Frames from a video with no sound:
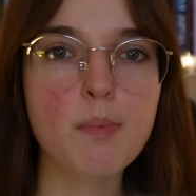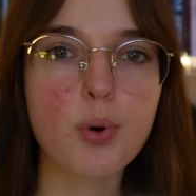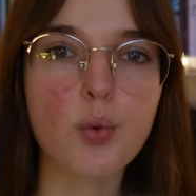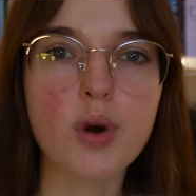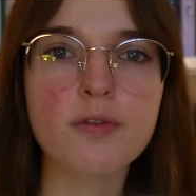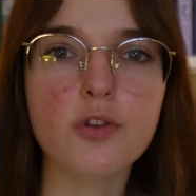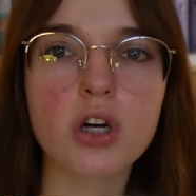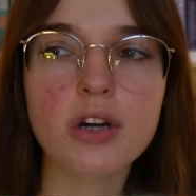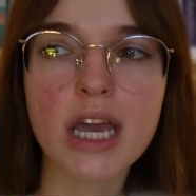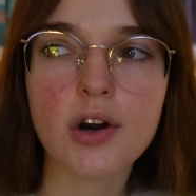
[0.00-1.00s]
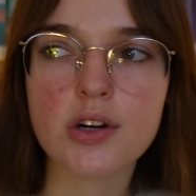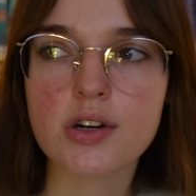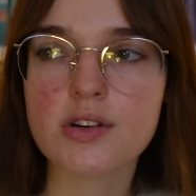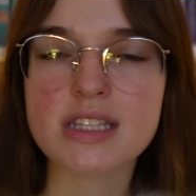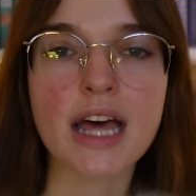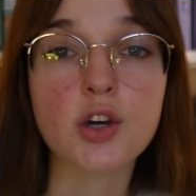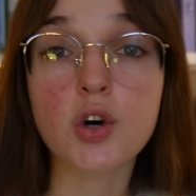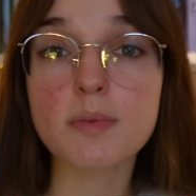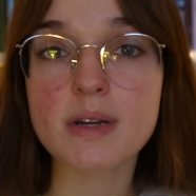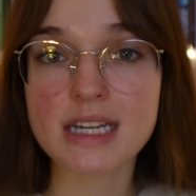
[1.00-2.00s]
peripheral characters that
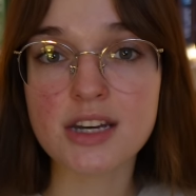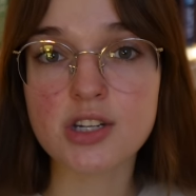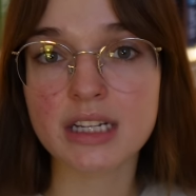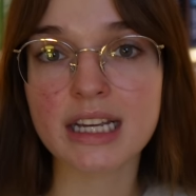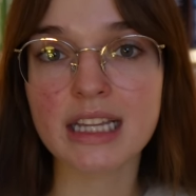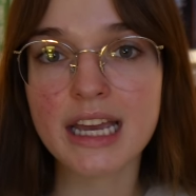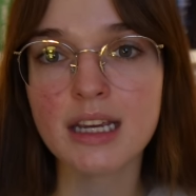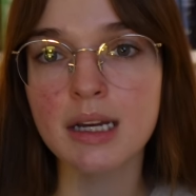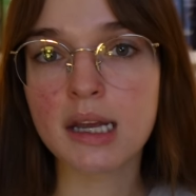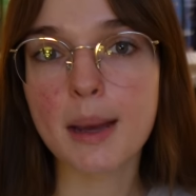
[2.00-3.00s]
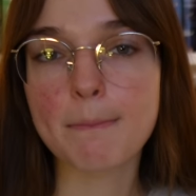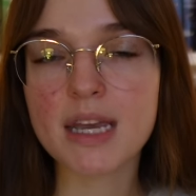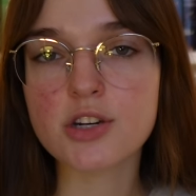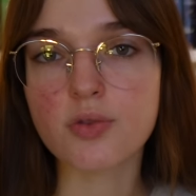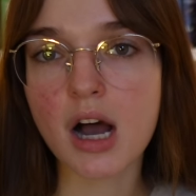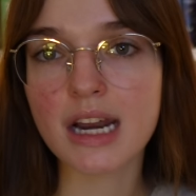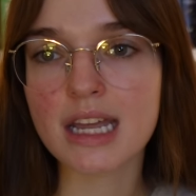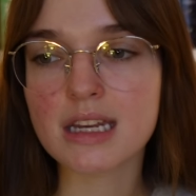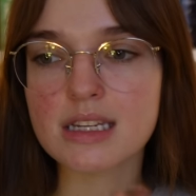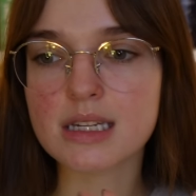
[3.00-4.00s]
could potentially like be drawn
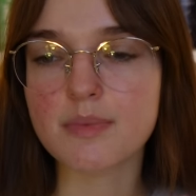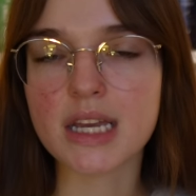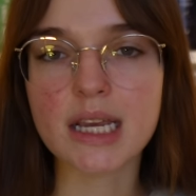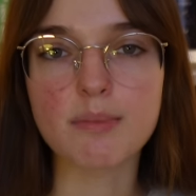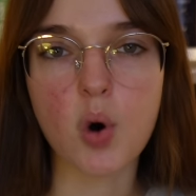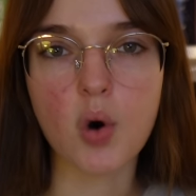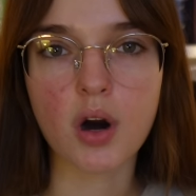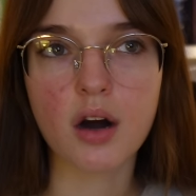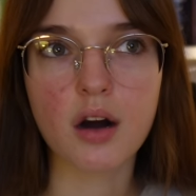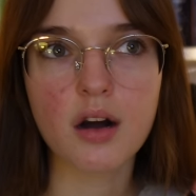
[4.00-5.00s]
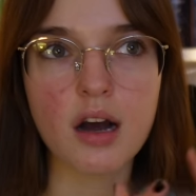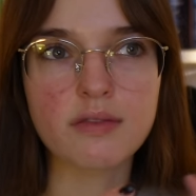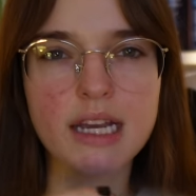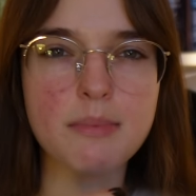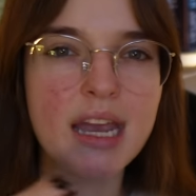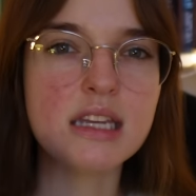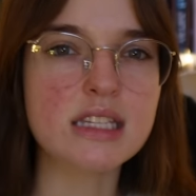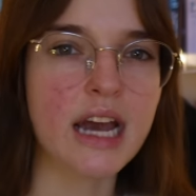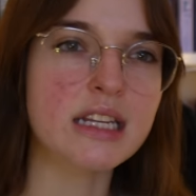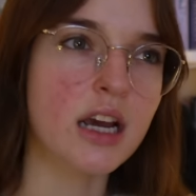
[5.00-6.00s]
into being more of like a main
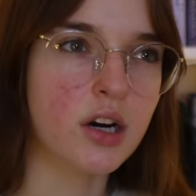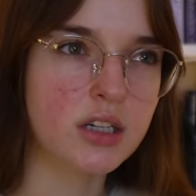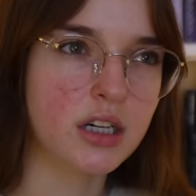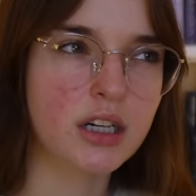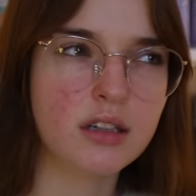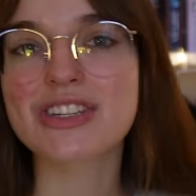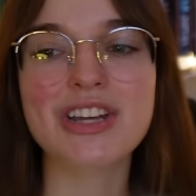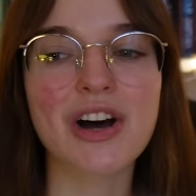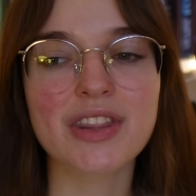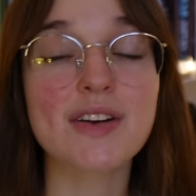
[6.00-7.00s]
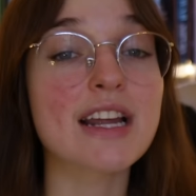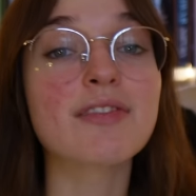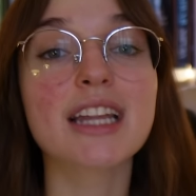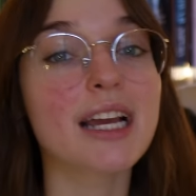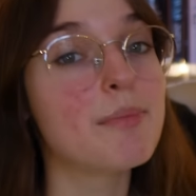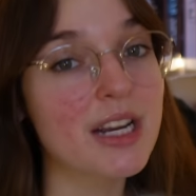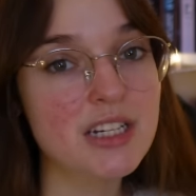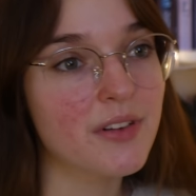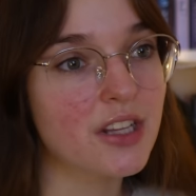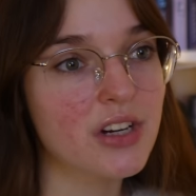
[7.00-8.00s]
side character. So there are definitely like a bunch
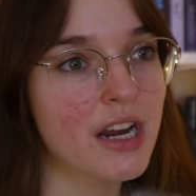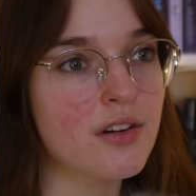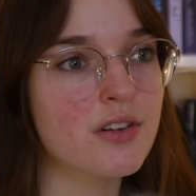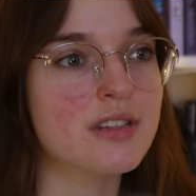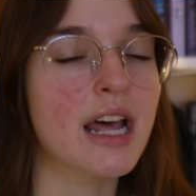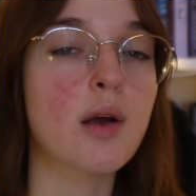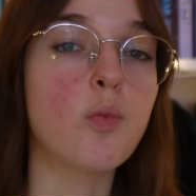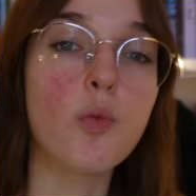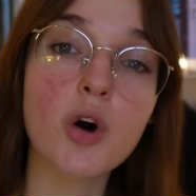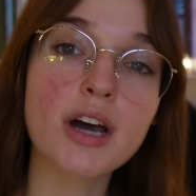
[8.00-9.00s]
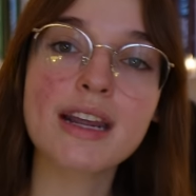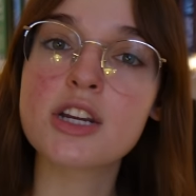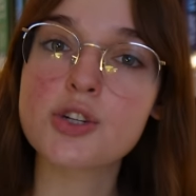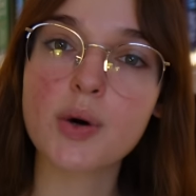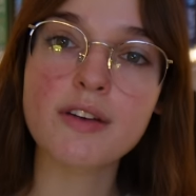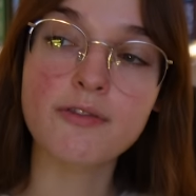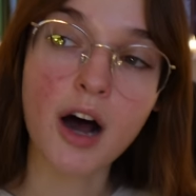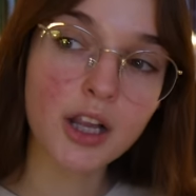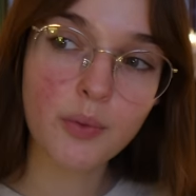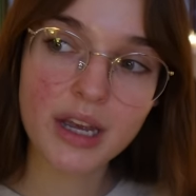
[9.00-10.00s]
of other characters that I would enjoy
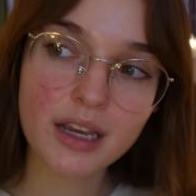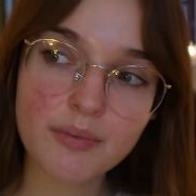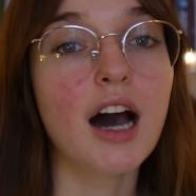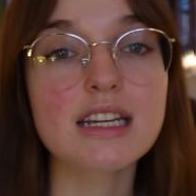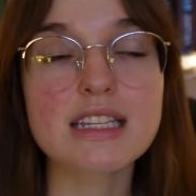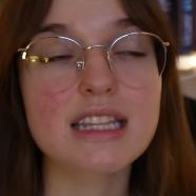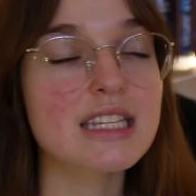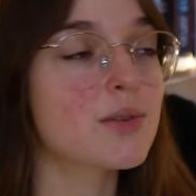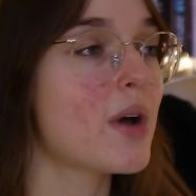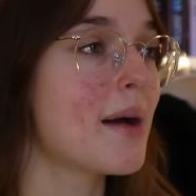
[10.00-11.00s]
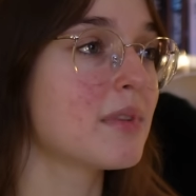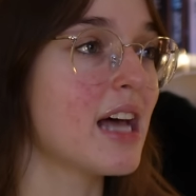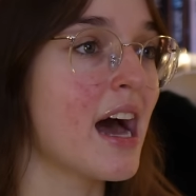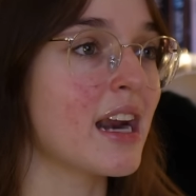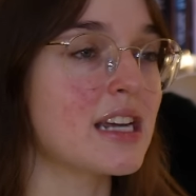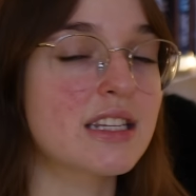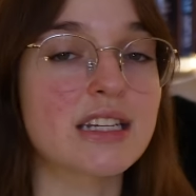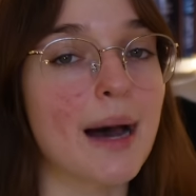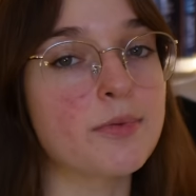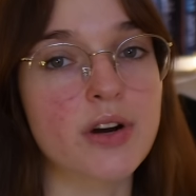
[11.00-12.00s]
following. Honestly, this is why I'm glad I
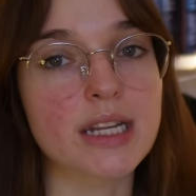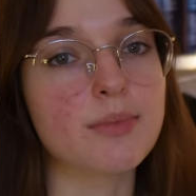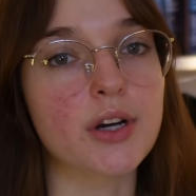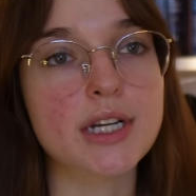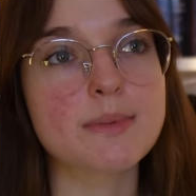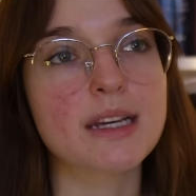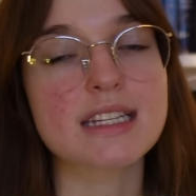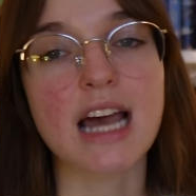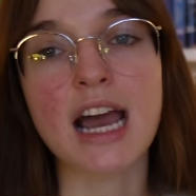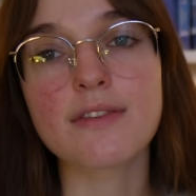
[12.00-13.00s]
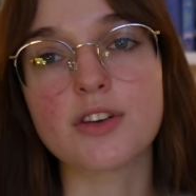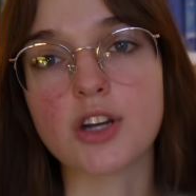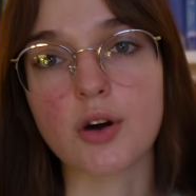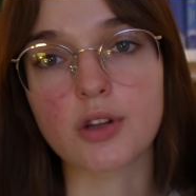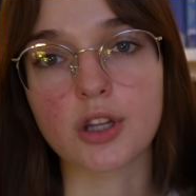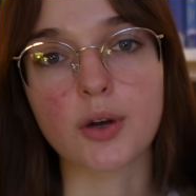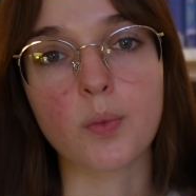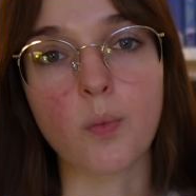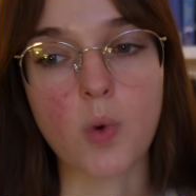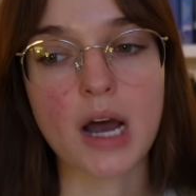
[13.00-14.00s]
stopped writing books, because I have no
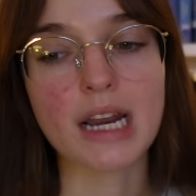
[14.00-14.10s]
clue what